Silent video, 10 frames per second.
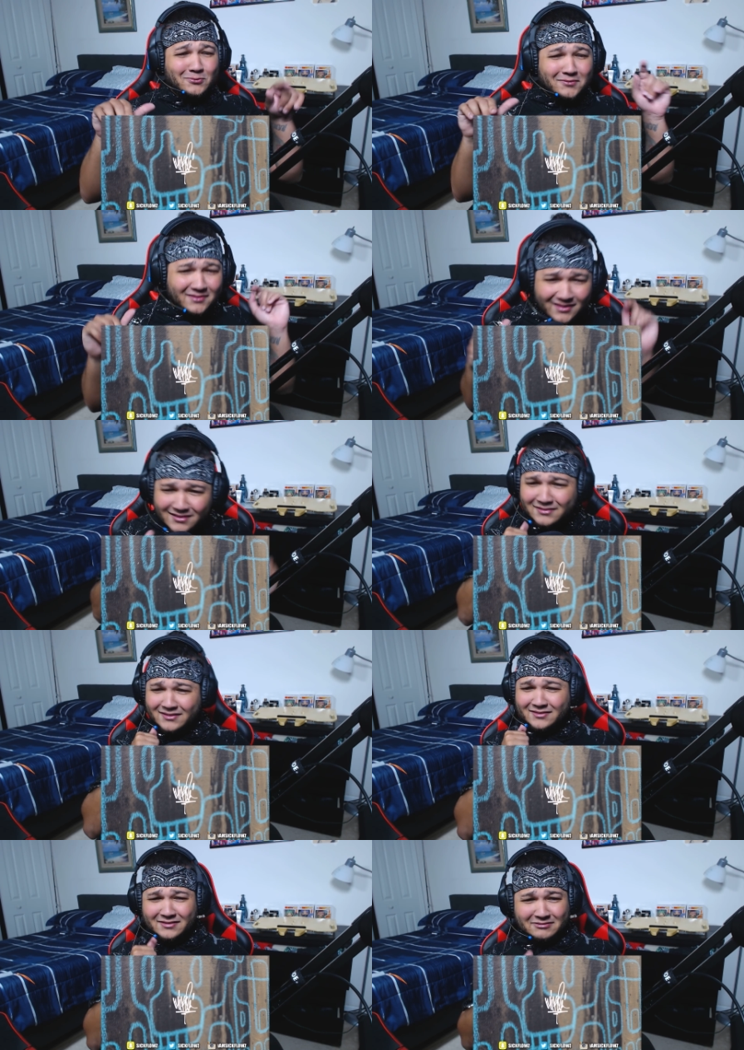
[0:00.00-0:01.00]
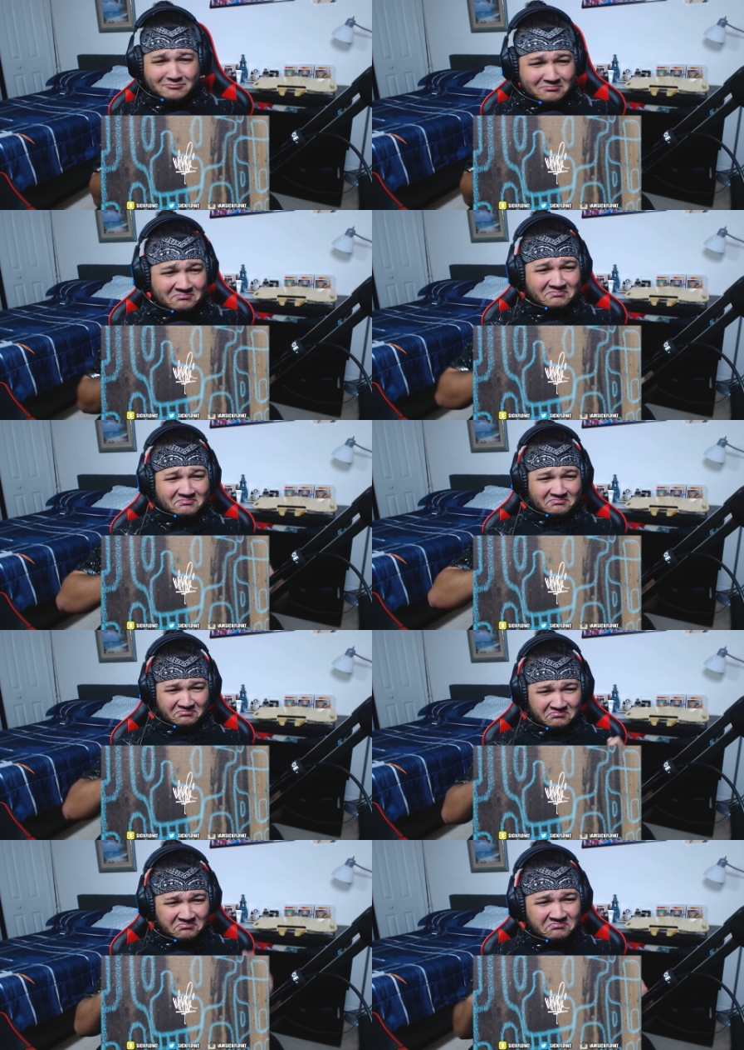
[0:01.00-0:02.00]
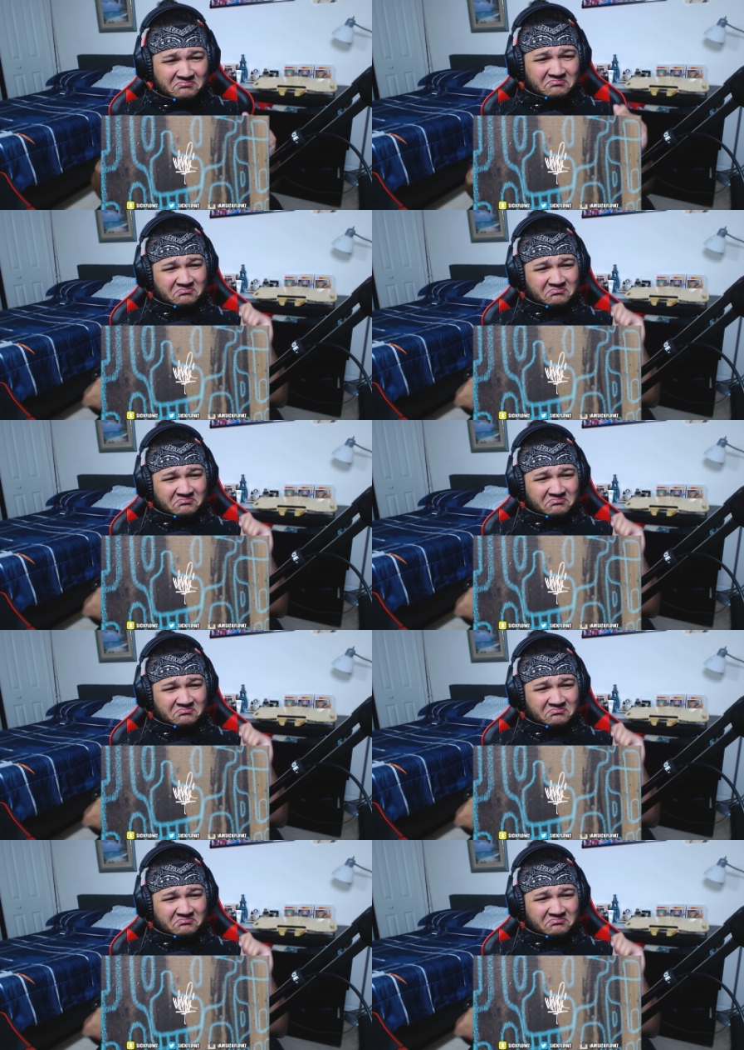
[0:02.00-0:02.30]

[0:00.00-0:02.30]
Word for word: I don't always think to